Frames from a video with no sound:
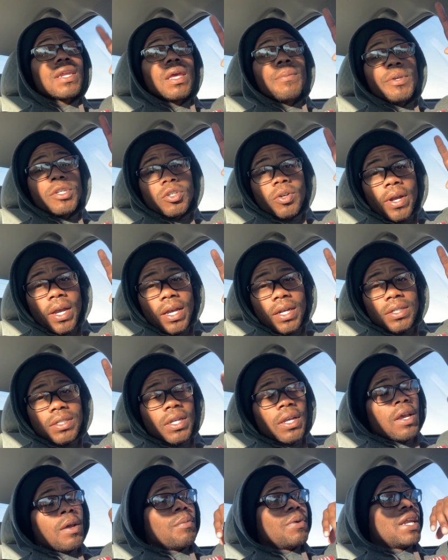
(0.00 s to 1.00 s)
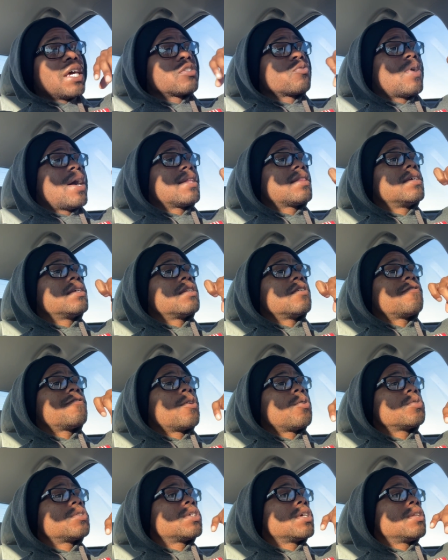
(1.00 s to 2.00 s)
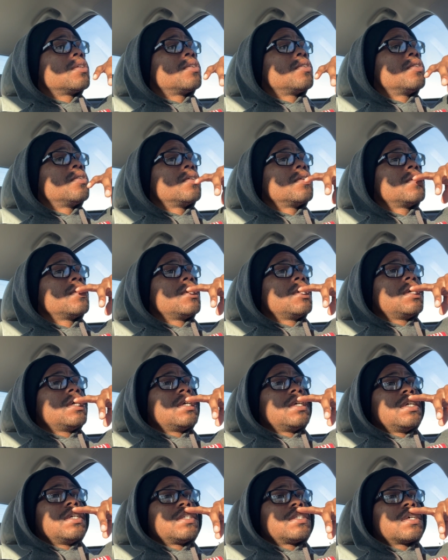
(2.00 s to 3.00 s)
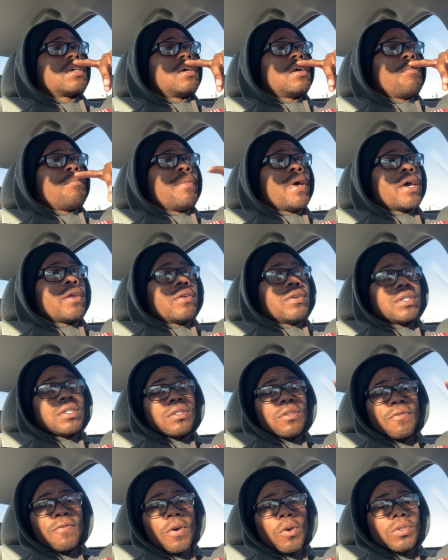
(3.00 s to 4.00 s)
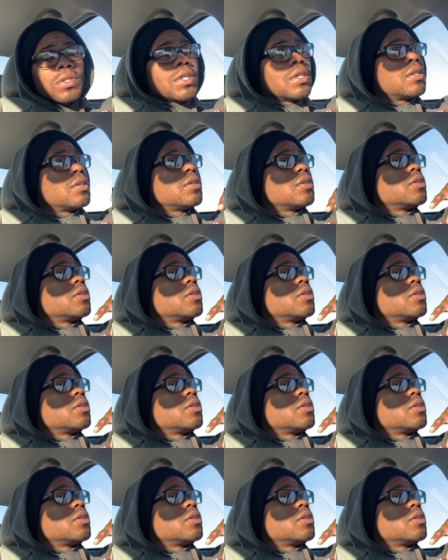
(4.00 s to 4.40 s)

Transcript: trash. But that's why I think the four cylinder is better. This is the four cylinder,